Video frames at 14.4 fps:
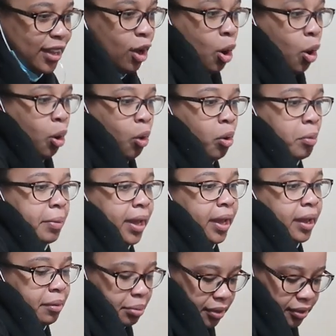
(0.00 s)
Oh jeez,
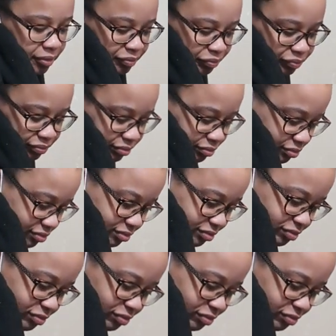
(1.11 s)
oh jeez, oh jeez